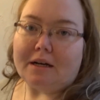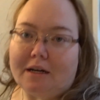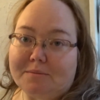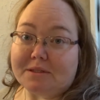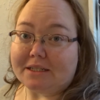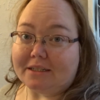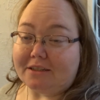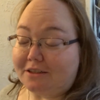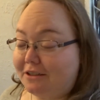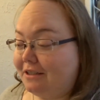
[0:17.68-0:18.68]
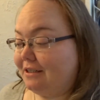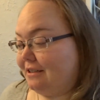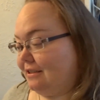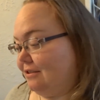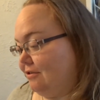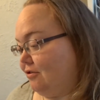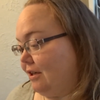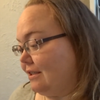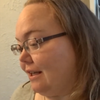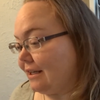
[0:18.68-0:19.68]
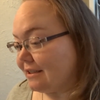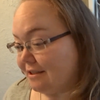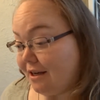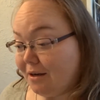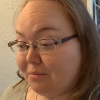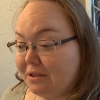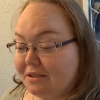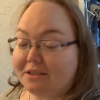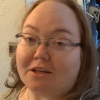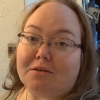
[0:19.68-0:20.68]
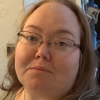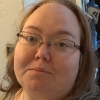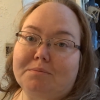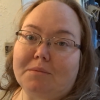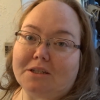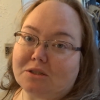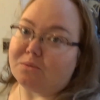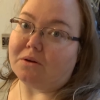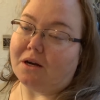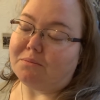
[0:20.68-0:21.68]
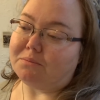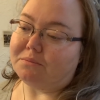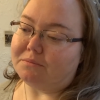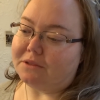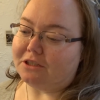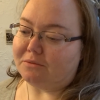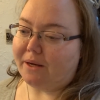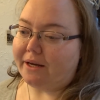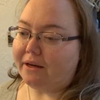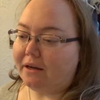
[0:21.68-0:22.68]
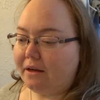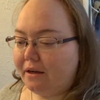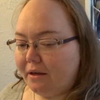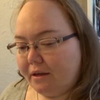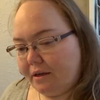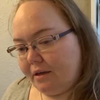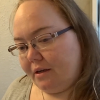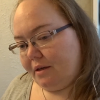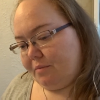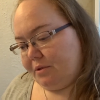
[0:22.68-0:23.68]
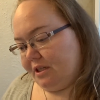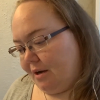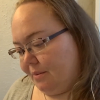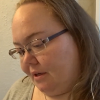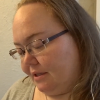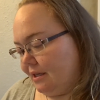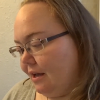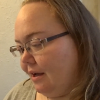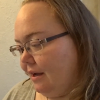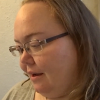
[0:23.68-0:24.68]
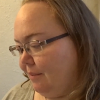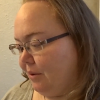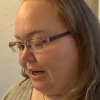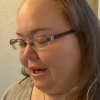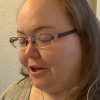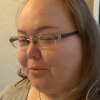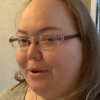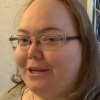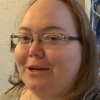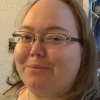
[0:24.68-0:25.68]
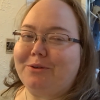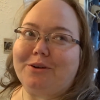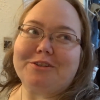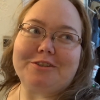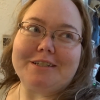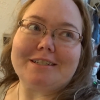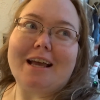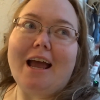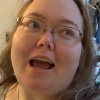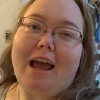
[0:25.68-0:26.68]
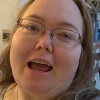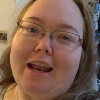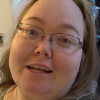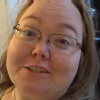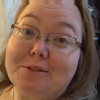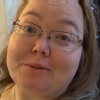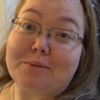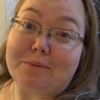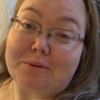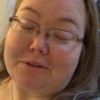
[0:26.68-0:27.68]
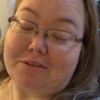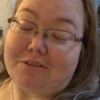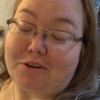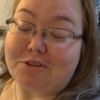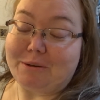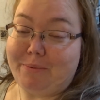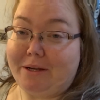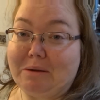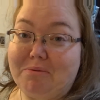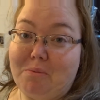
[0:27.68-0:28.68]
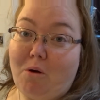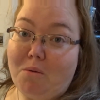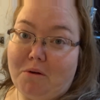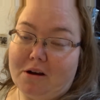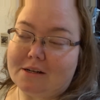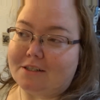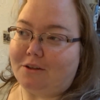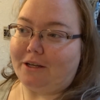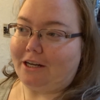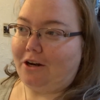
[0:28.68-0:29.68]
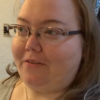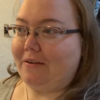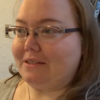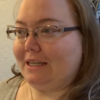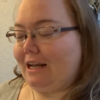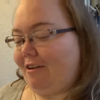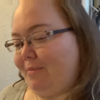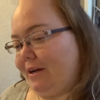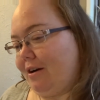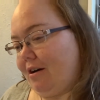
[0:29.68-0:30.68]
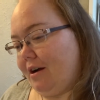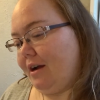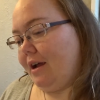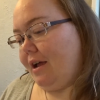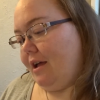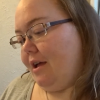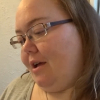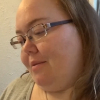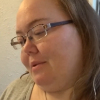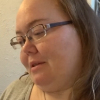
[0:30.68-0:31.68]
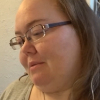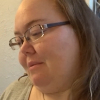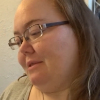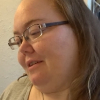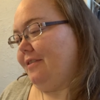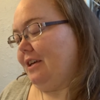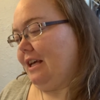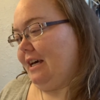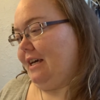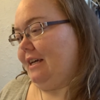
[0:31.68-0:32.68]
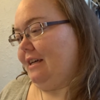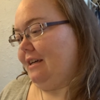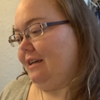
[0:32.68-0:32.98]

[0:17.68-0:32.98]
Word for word: I'm still dressed like a slob because, you know, I just woke up. These are my pajamas, but I need to go pick up groceries, and I do grocery pickup from Walmart, so like I don't even have to get out of my car. But sometimes I feel like